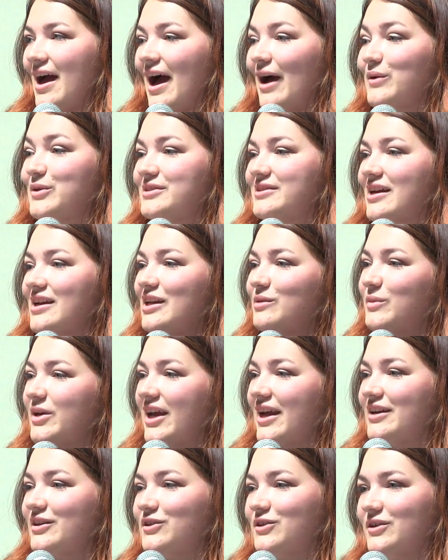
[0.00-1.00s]
I was studying
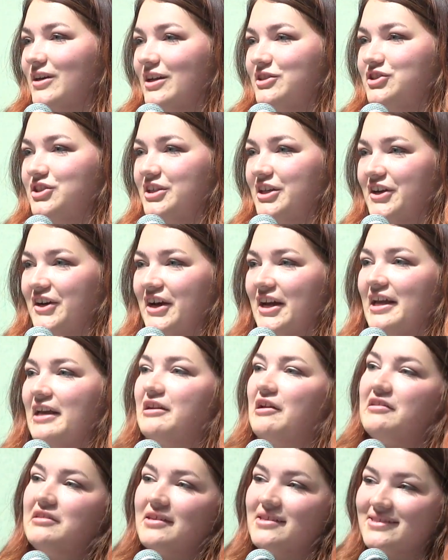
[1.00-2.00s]
mechanical engineering
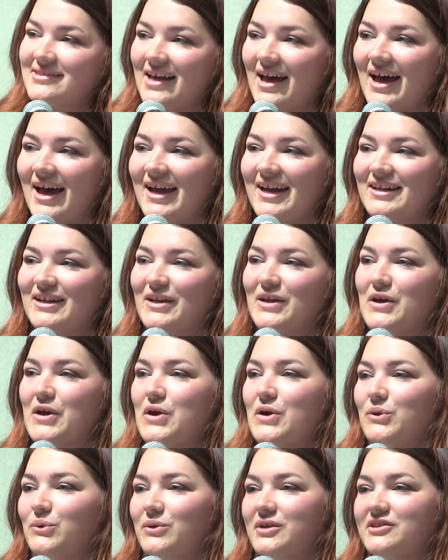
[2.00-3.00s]
and on the side,
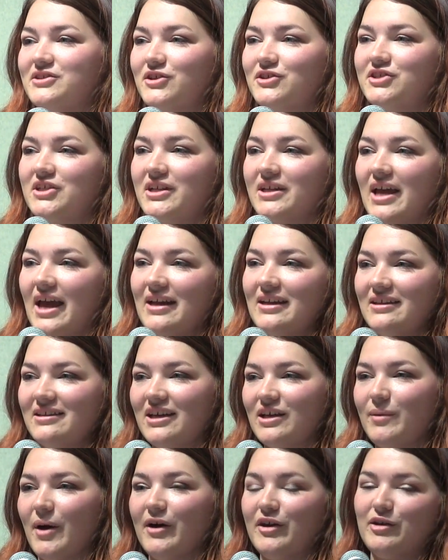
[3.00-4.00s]
researching
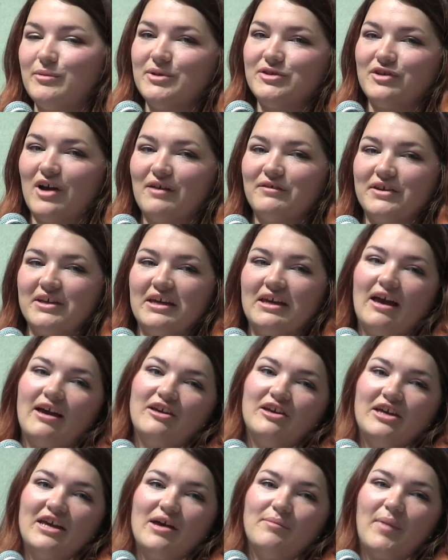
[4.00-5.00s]
anything about human trafficking I
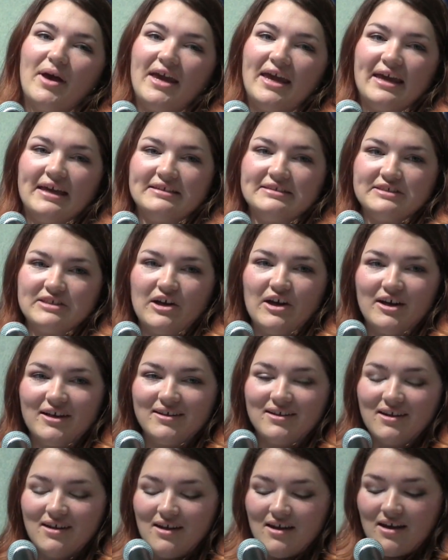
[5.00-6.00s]
could get my hands
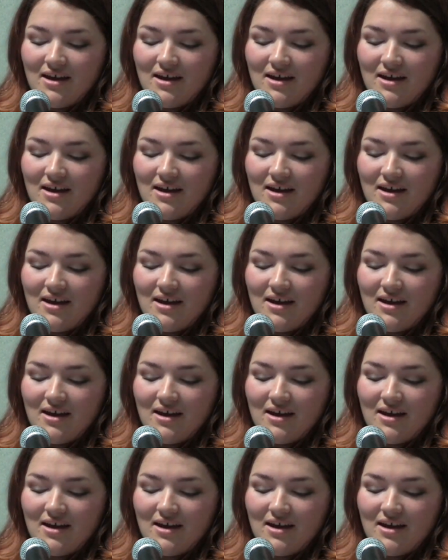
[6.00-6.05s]
on.